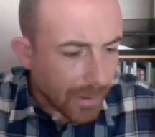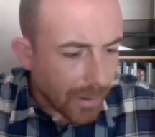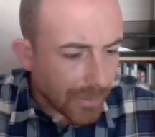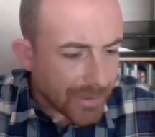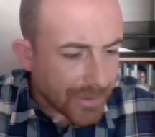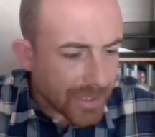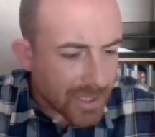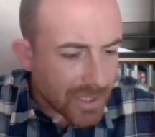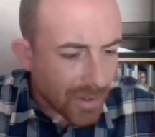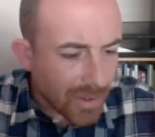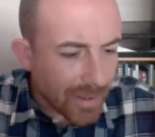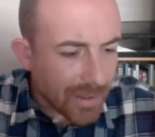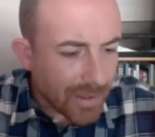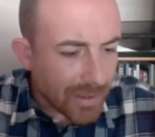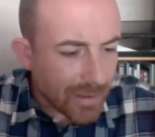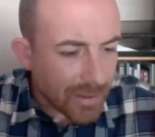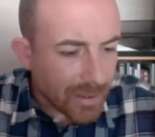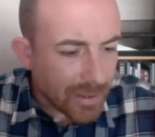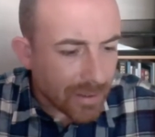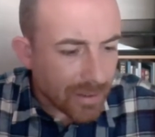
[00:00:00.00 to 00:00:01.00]
I
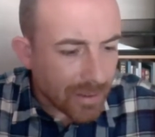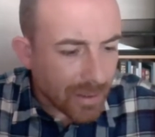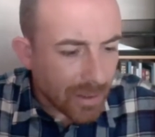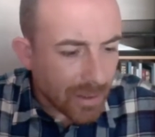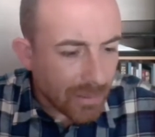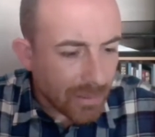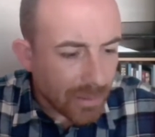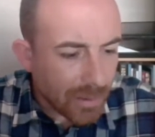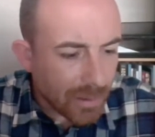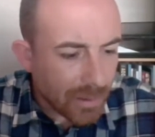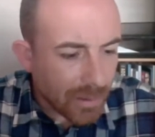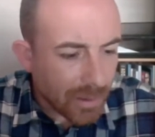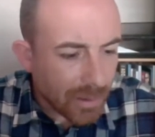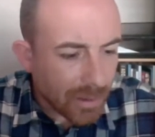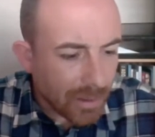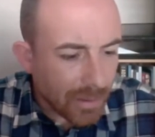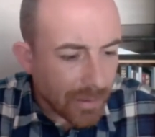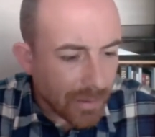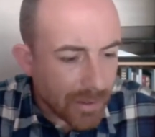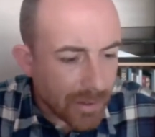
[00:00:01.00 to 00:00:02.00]
decided,
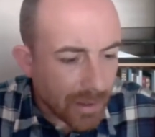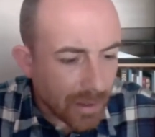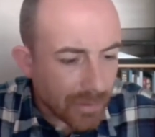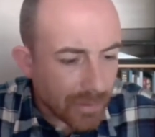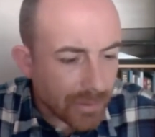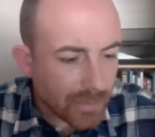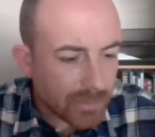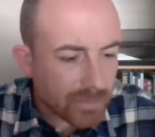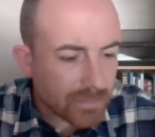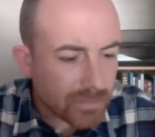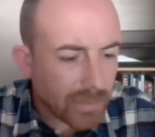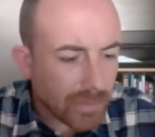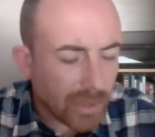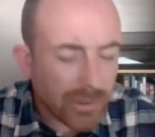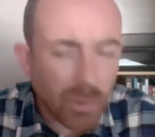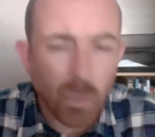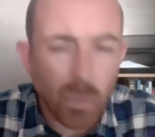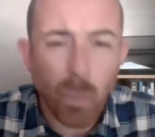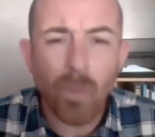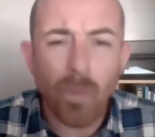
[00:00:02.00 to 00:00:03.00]
I
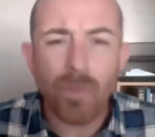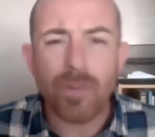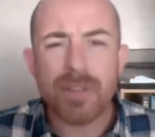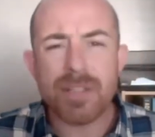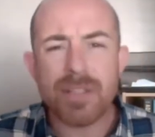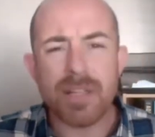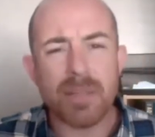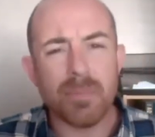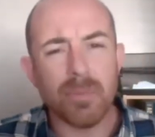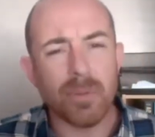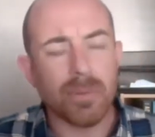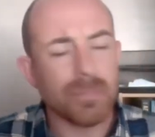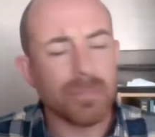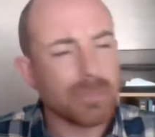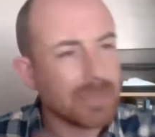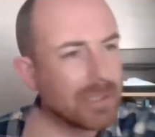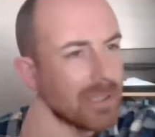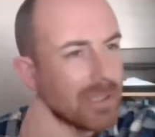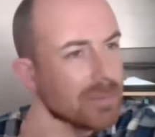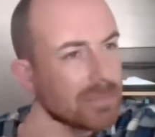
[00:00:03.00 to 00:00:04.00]
don't want this anymore.
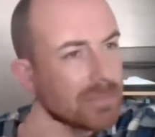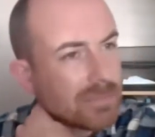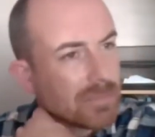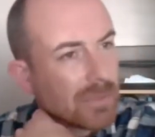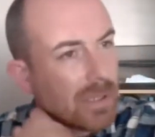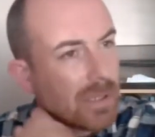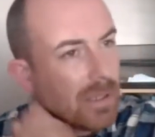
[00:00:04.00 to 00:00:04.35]
My